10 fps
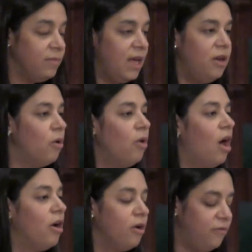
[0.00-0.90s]
they no
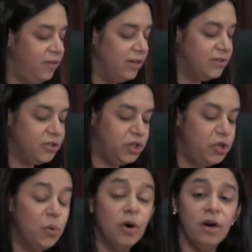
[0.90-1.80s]
longer feel
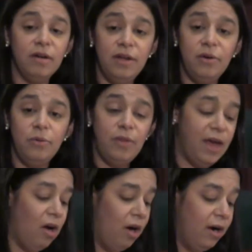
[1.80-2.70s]
secure in who
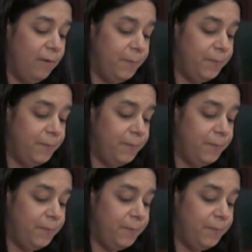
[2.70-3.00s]
they are.